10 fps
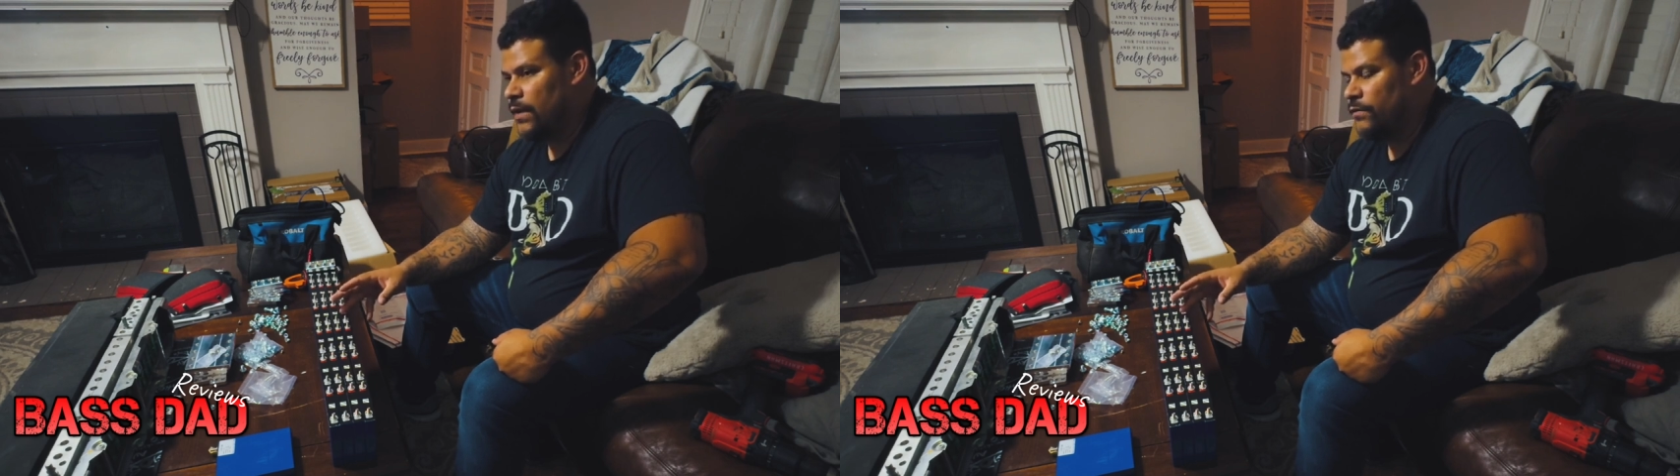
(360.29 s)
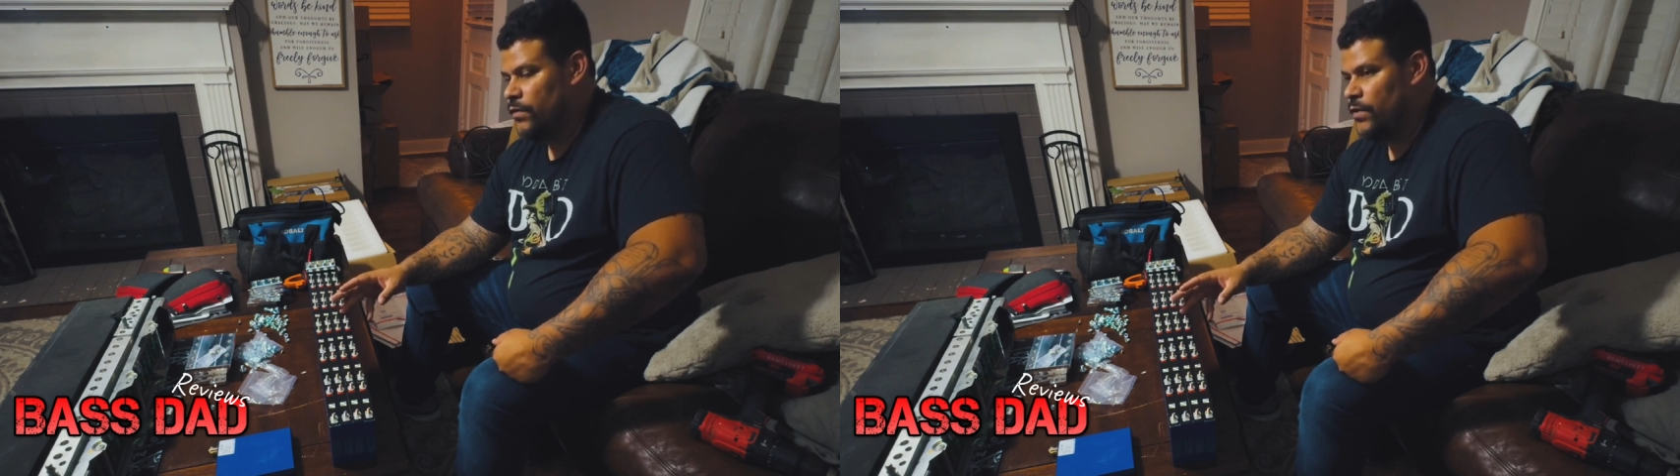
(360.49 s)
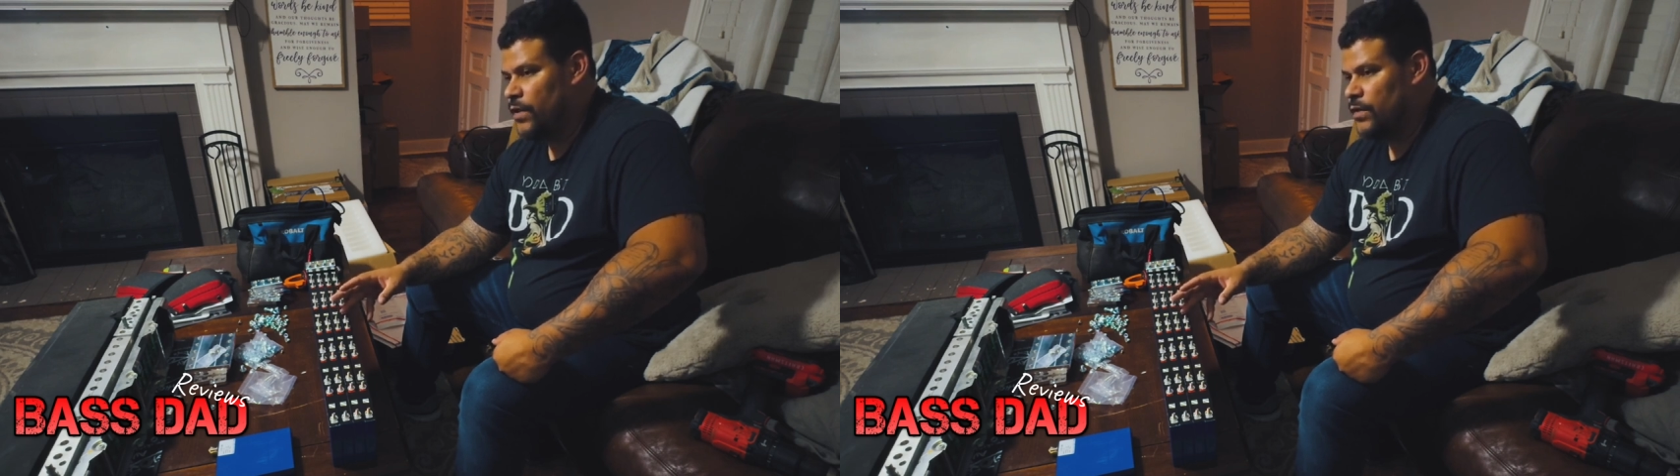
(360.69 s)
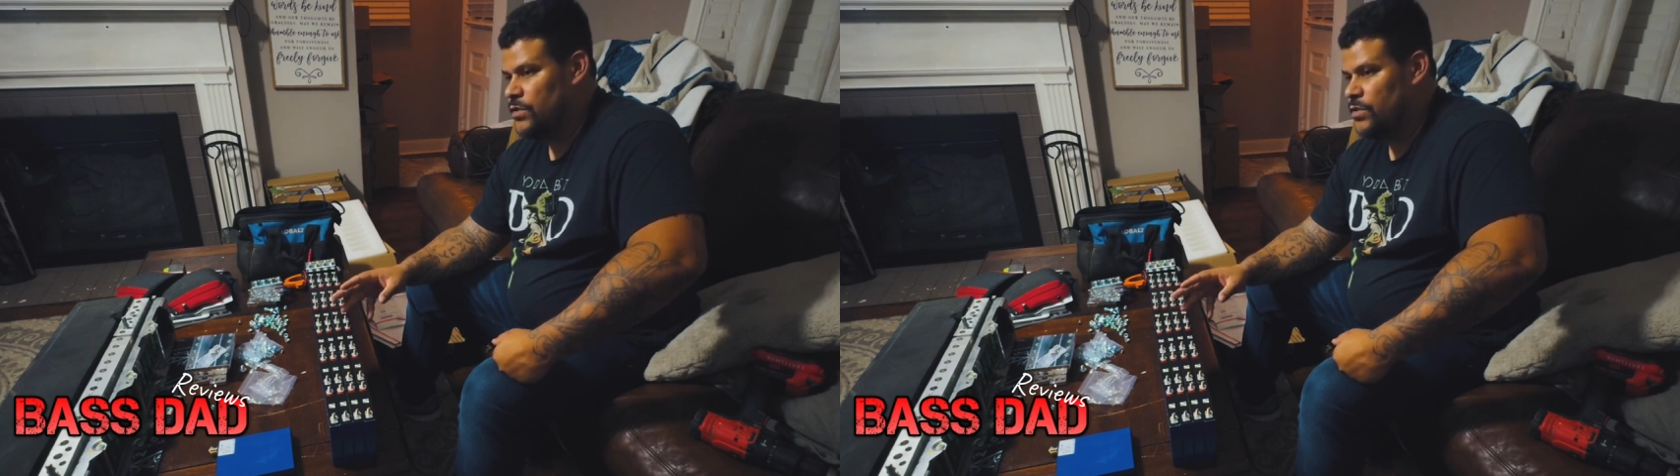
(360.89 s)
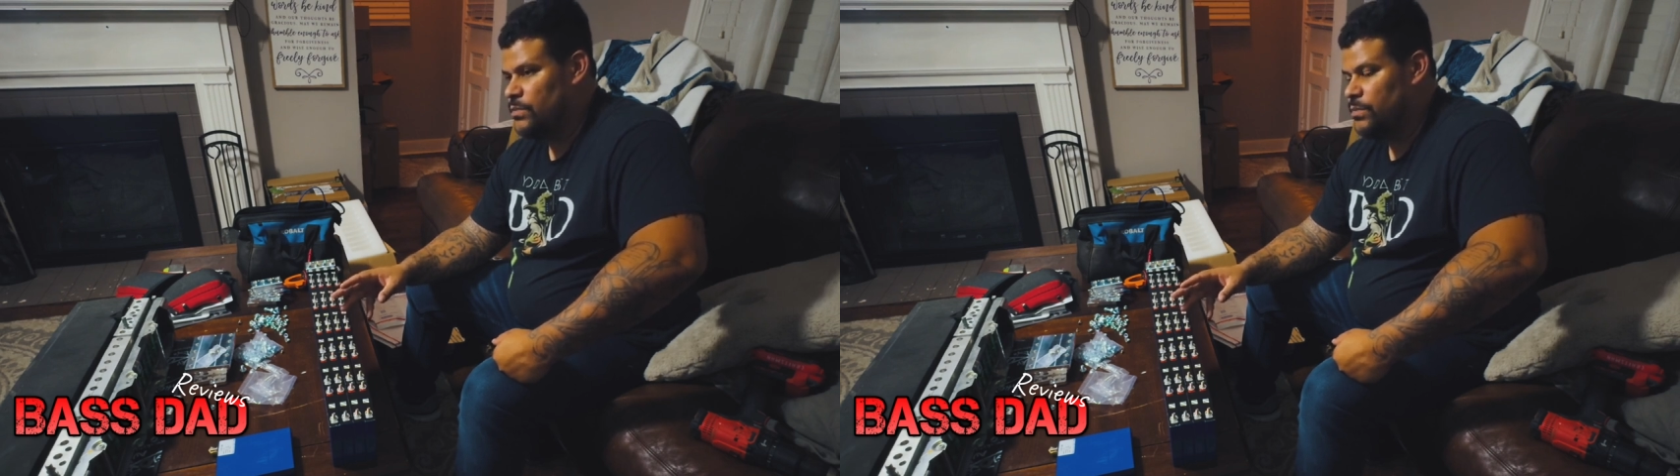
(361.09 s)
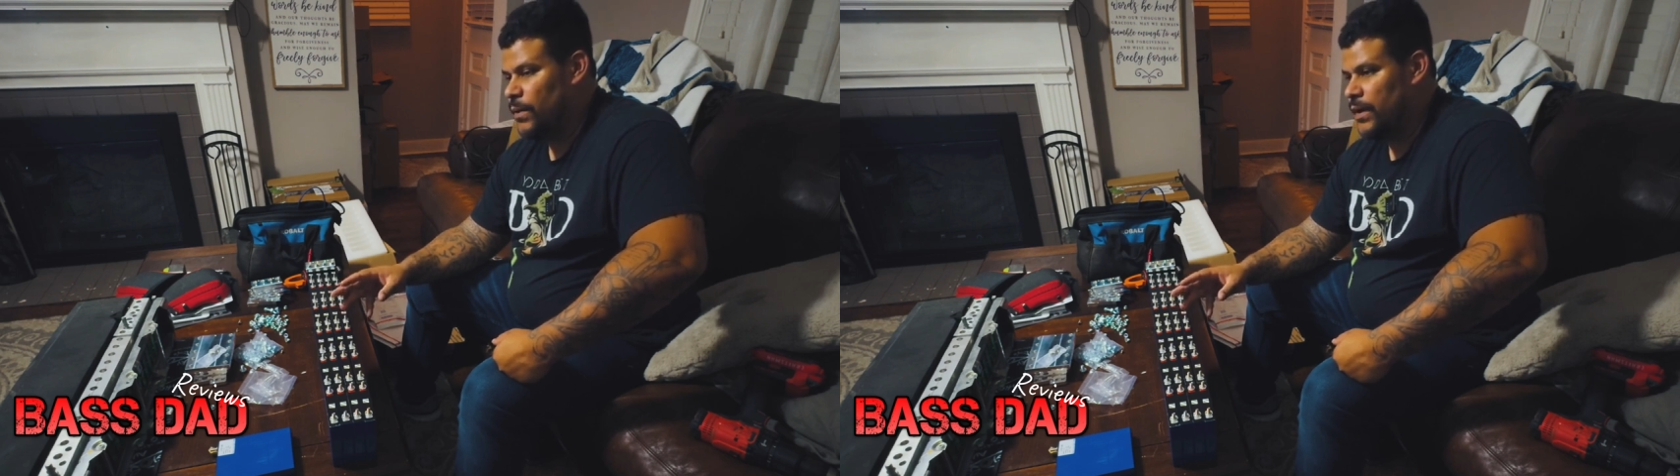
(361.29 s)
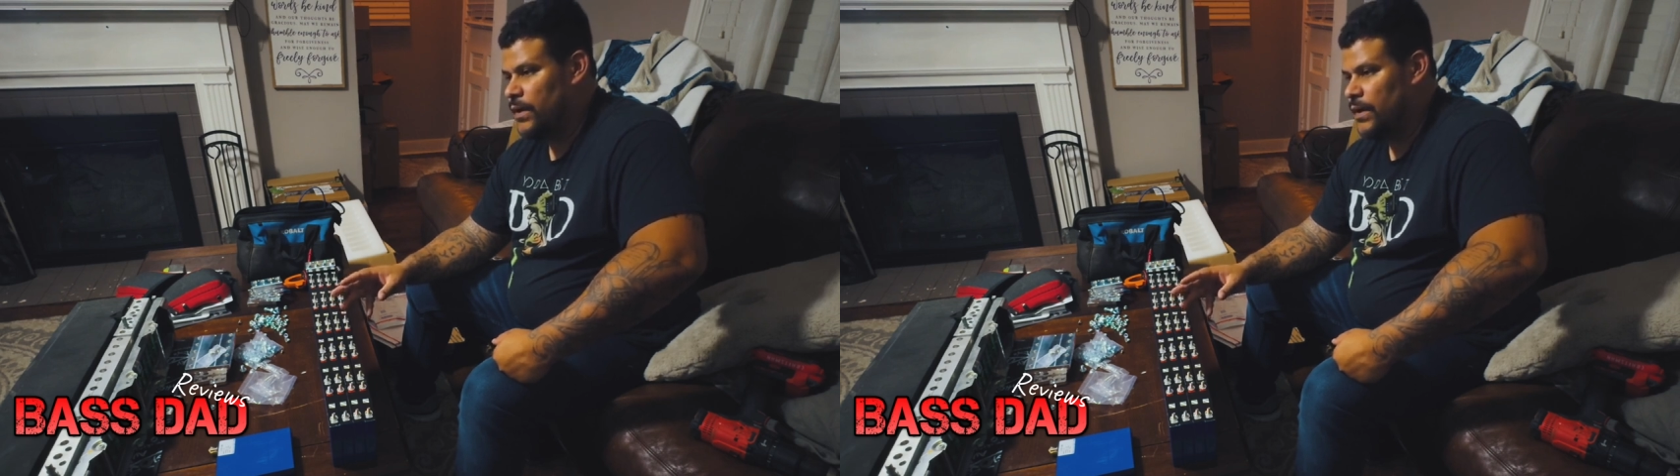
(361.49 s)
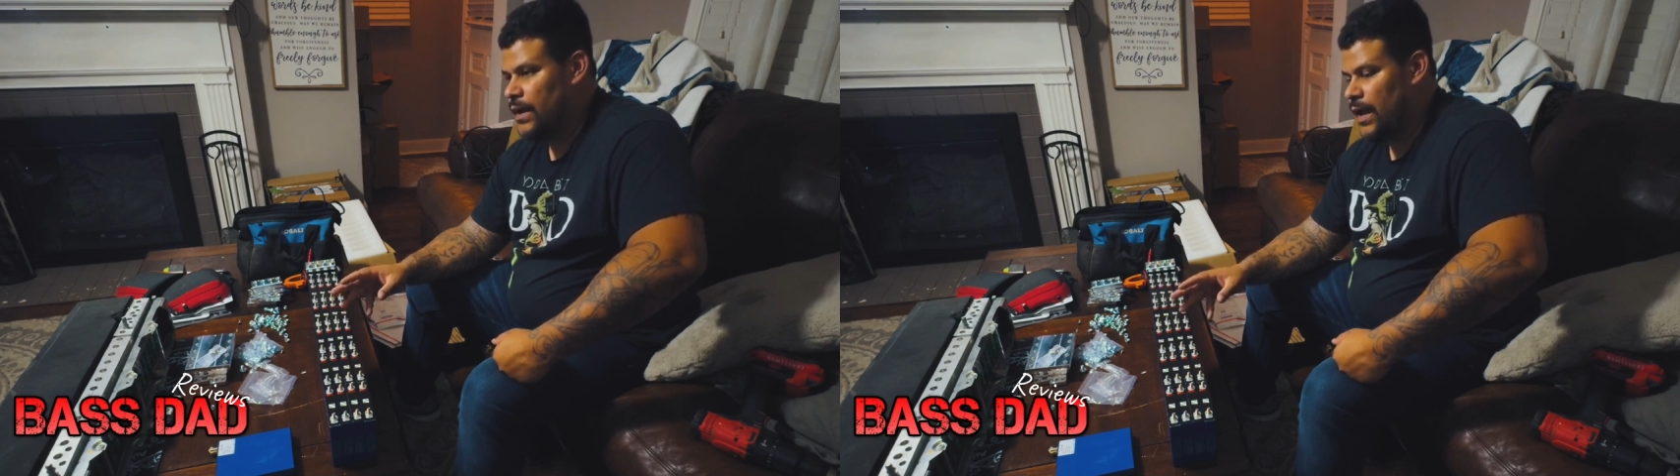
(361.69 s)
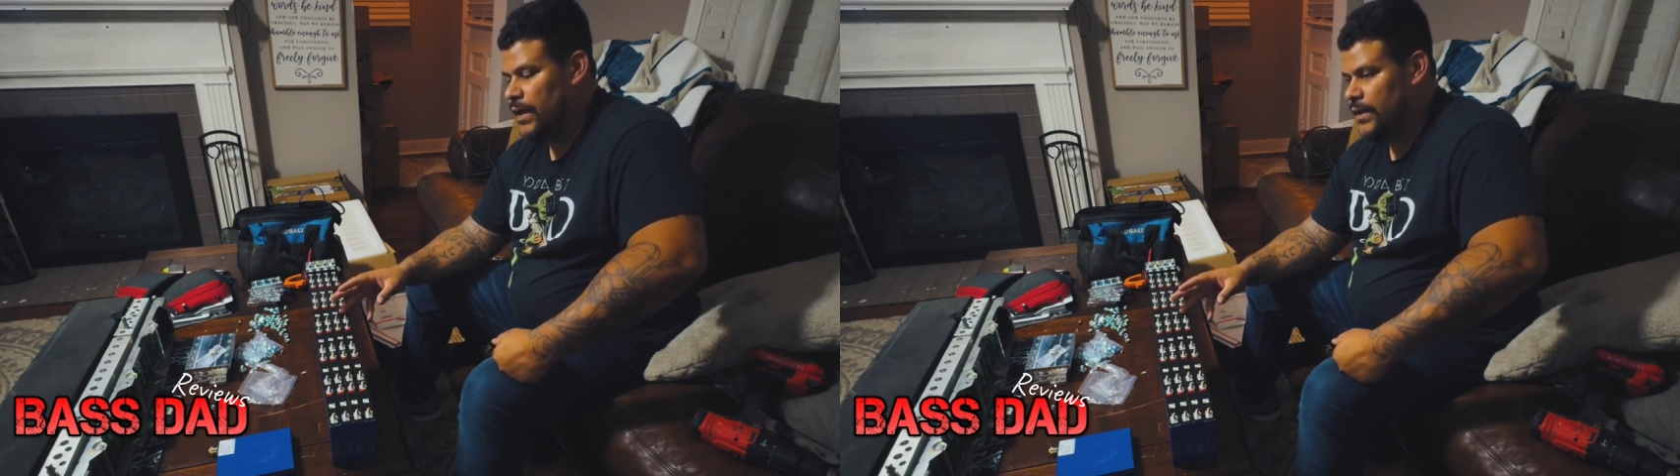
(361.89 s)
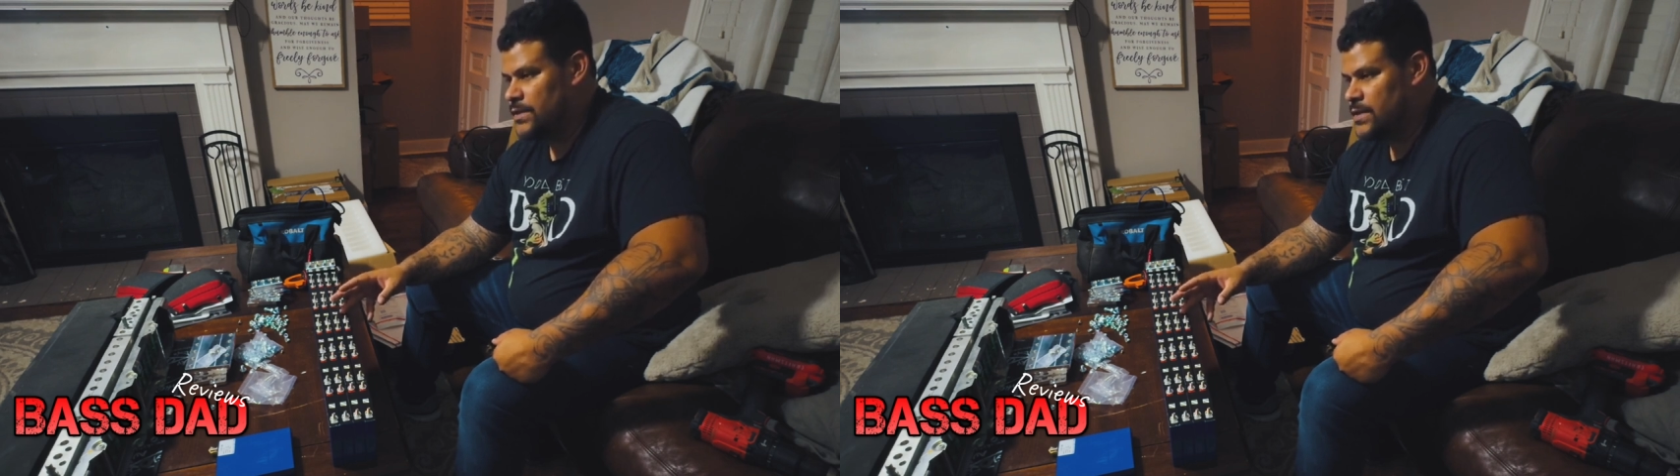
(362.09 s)
and for the
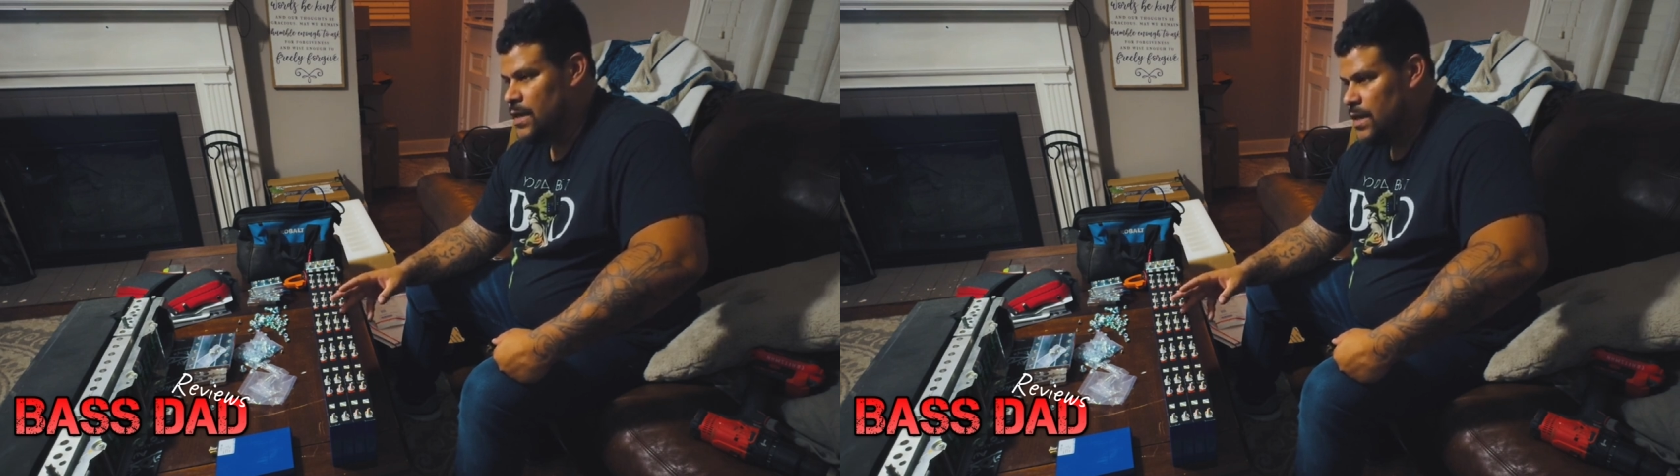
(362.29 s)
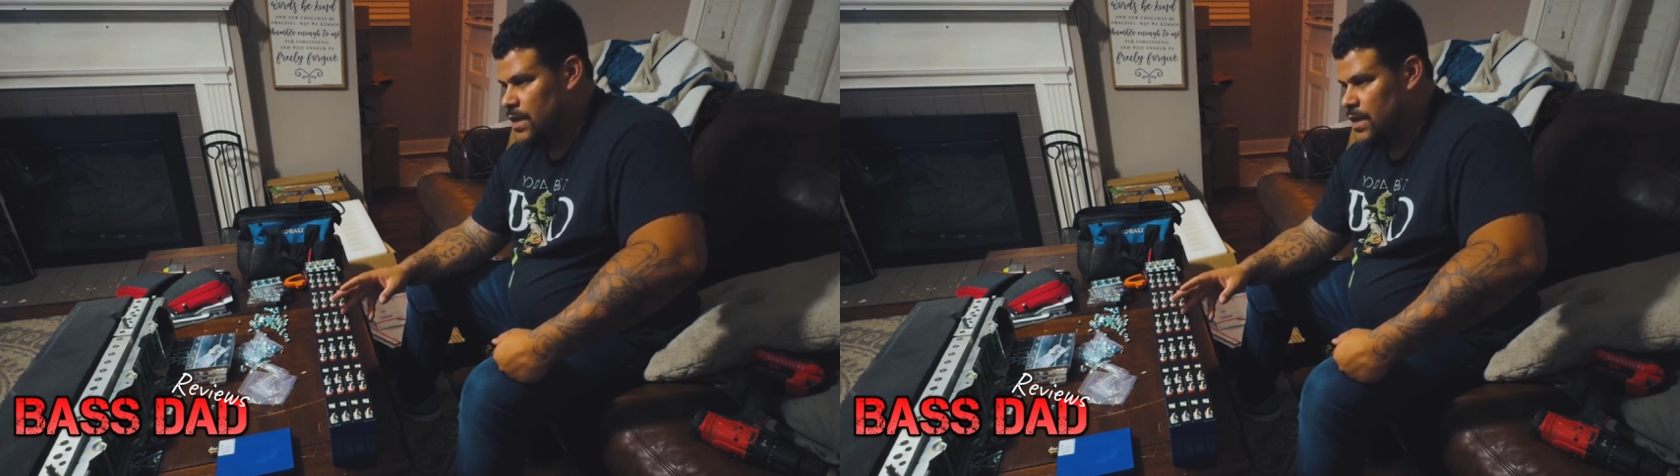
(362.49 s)
2.9s